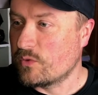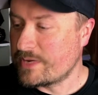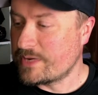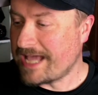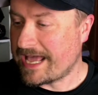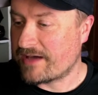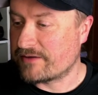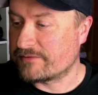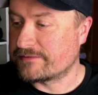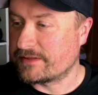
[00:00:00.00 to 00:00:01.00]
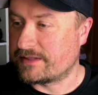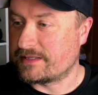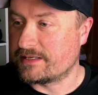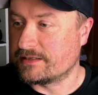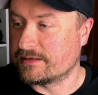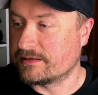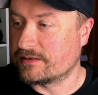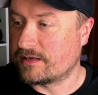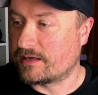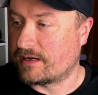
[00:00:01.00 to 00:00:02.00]
we have the
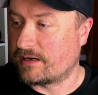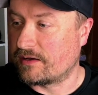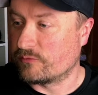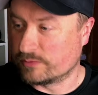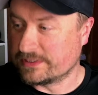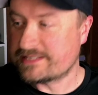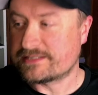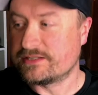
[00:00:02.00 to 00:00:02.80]
release